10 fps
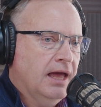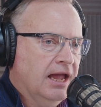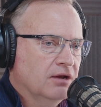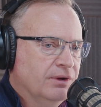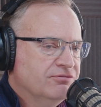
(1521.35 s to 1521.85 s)

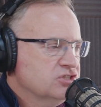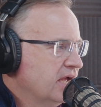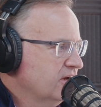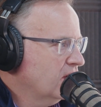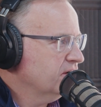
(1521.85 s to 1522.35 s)
and we've
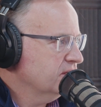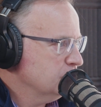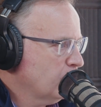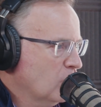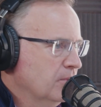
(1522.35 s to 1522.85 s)
signed on to
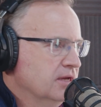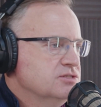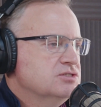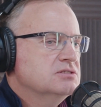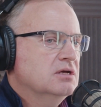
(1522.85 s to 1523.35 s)
these
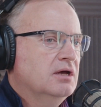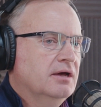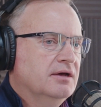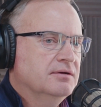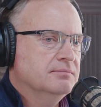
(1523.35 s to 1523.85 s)
permits.
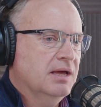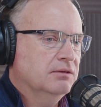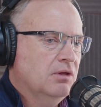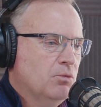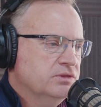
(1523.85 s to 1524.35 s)

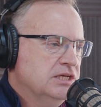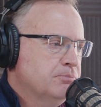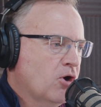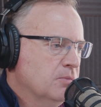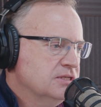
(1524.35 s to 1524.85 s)
And what
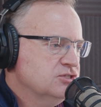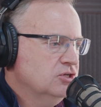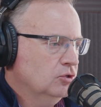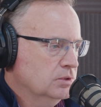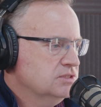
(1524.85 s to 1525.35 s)
these permits
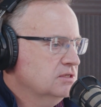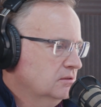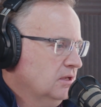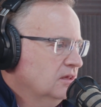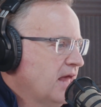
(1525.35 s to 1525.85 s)
do is
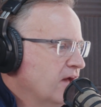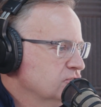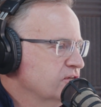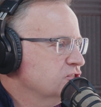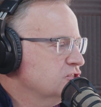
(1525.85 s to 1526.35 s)
it
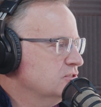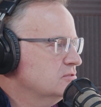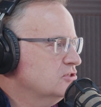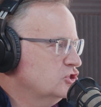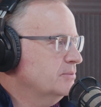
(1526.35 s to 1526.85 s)
allows us
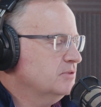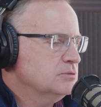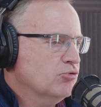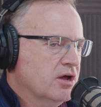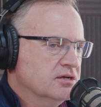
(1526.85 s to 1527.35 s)
to ship
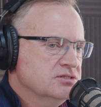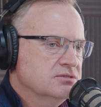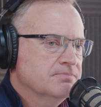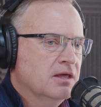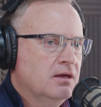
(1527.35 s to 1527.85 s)
these
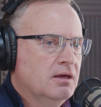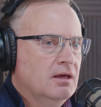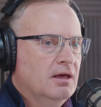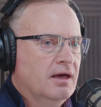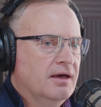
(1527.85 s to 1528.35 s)
products.
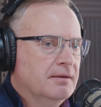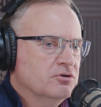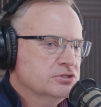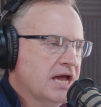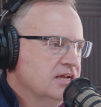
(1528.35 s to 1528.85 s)

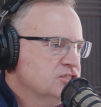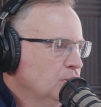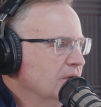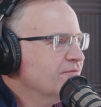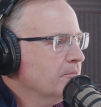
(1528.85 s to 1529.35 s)
There's kind of
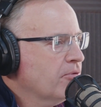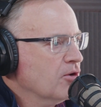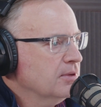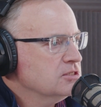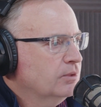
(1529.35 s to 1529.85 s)
two different
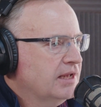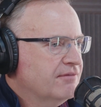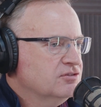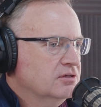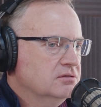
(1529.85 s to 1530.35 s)
permits we
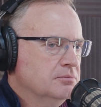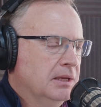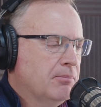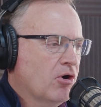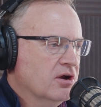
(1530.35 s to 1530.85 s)
have to
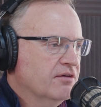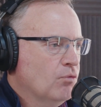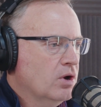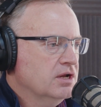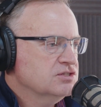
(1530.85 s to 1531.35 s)
be a part
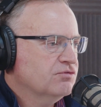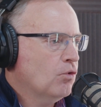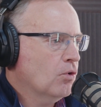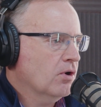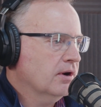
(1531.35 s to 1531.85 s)
of. One is
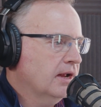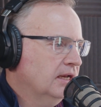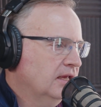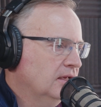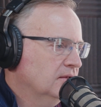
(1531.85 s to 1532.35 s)
for
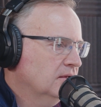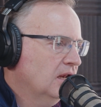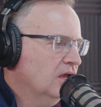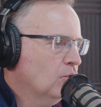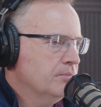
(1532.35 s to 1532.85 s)
any
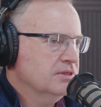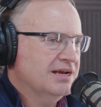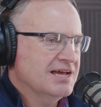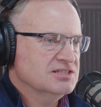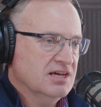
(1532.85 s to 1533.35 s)

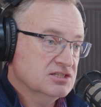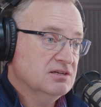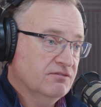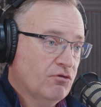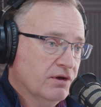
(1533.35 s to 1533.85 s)
equipment that has
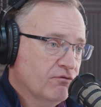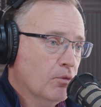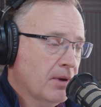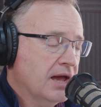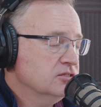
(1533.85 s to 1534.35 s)
less than
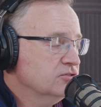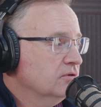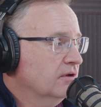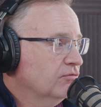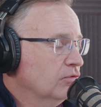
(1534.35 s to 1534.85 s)
44 pounds
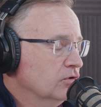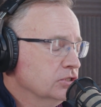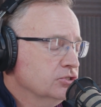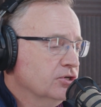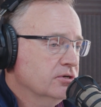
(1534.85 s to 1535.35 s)
of
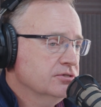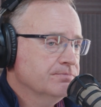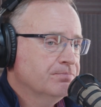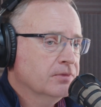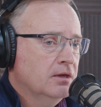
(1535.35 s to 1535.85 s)
refrigerant charge,